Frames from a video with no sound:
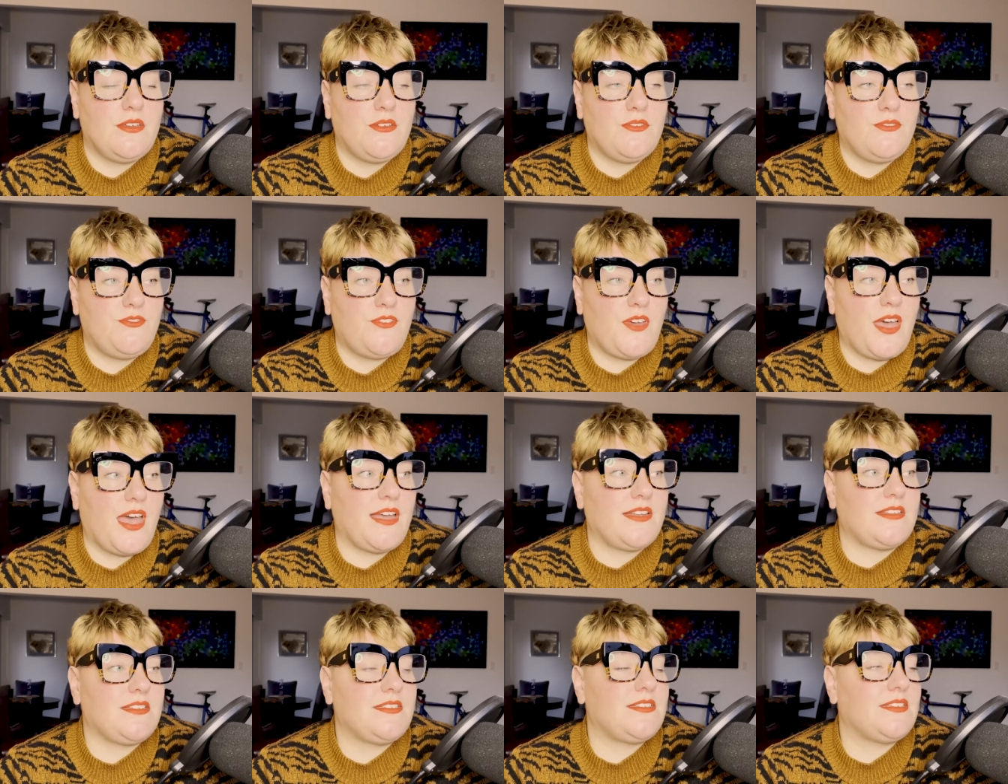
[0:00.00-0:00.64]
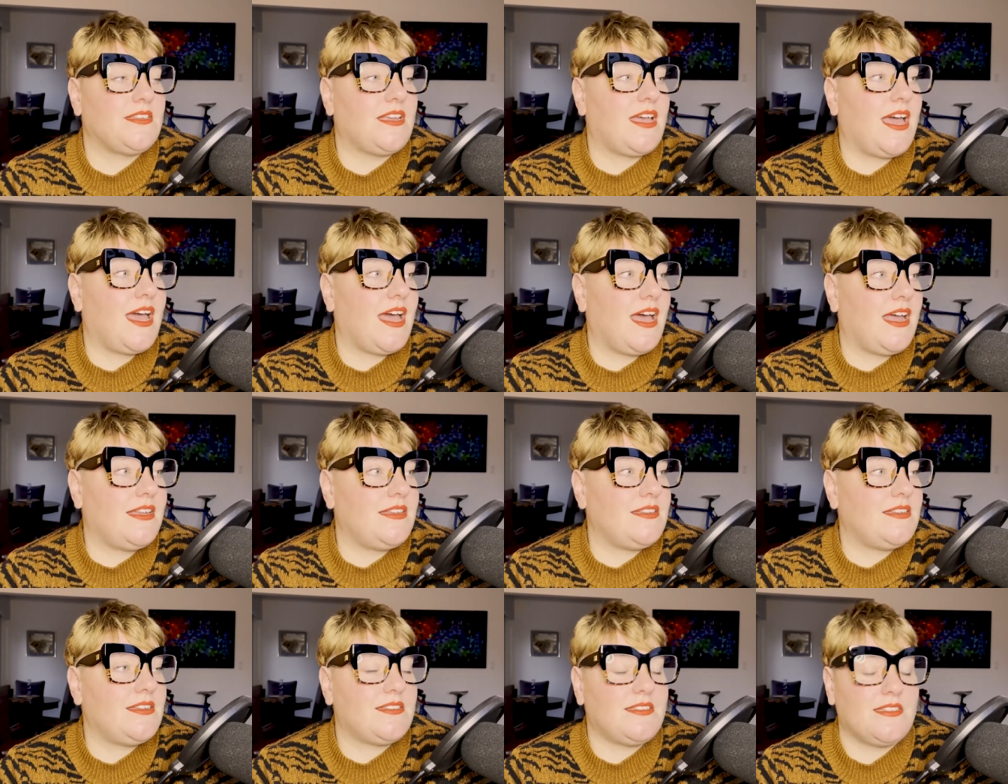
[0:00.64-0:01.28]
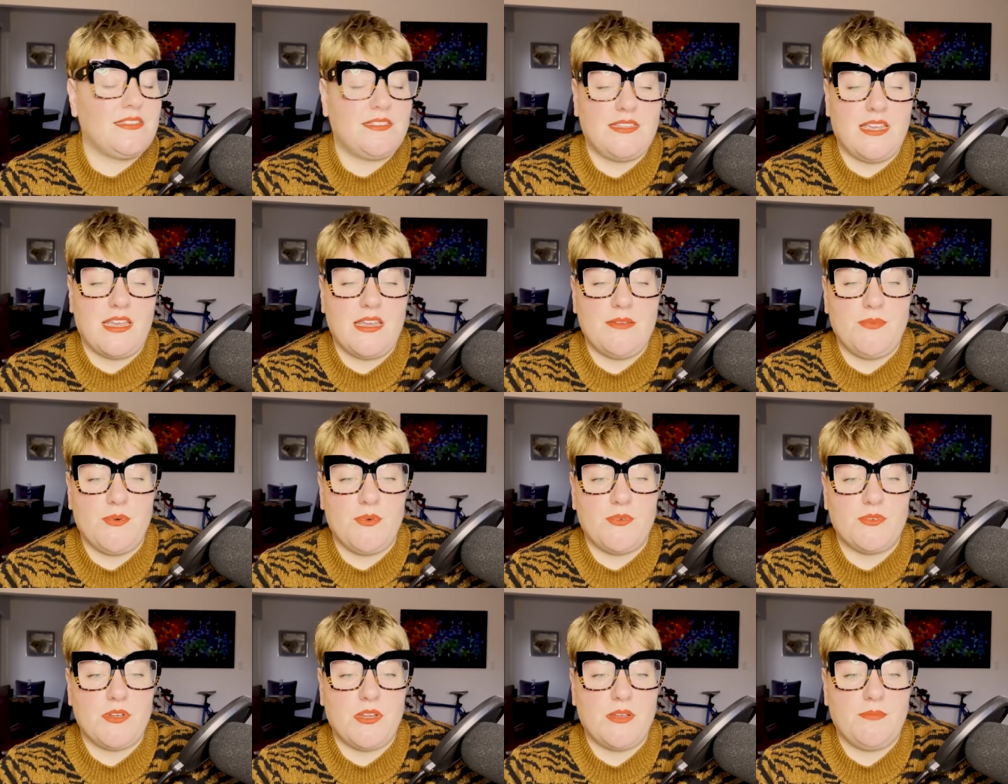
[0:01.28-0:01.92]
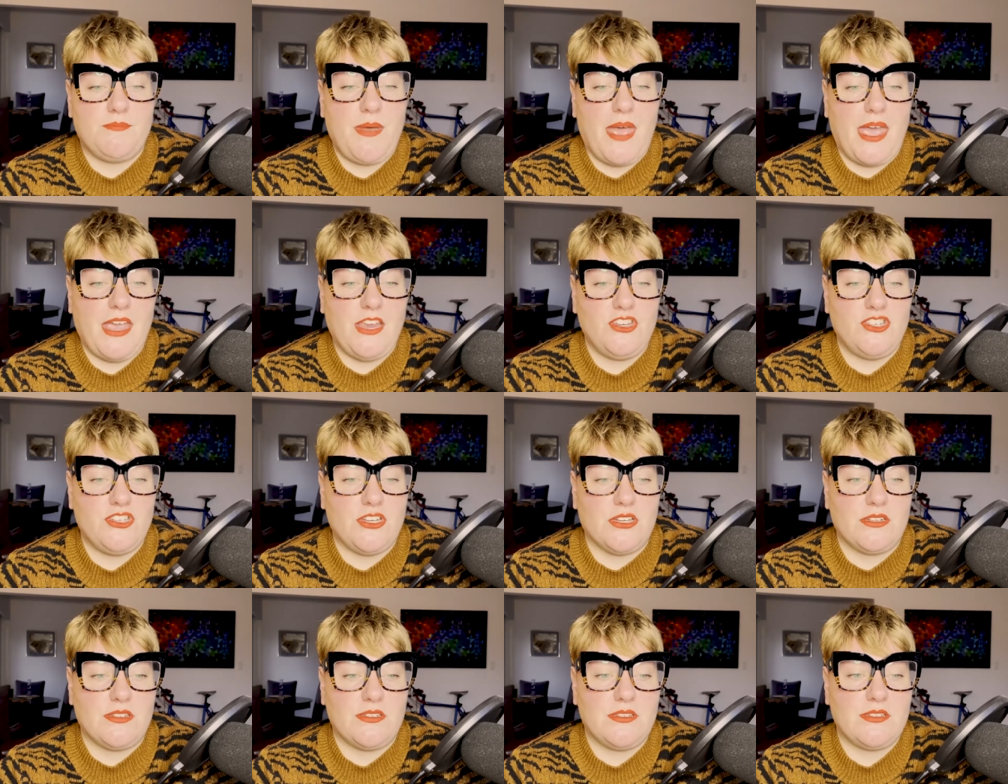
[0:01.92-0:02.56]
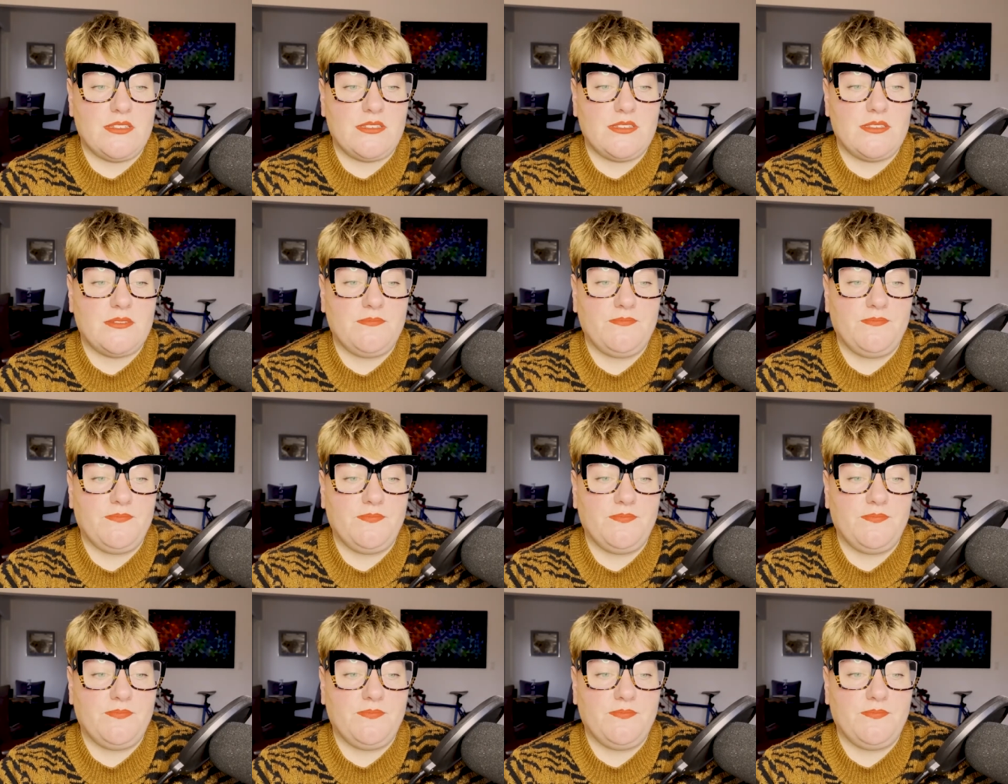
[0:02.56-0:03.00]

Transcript: fat and disabled patients.